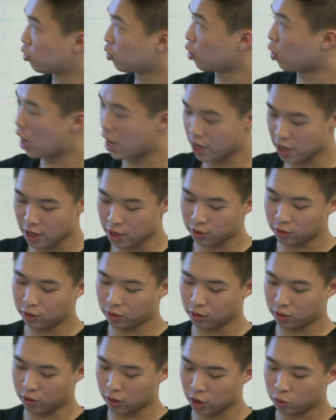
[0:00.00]
so and this
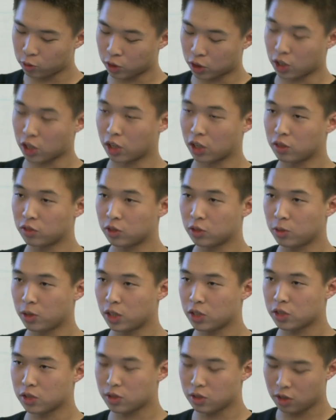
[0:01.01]
this recurrence
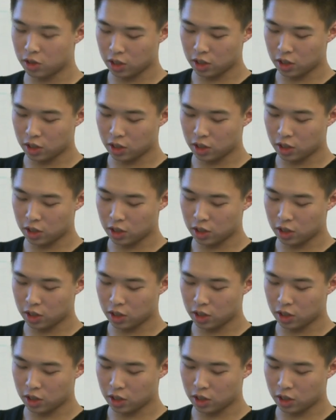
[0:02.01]
equation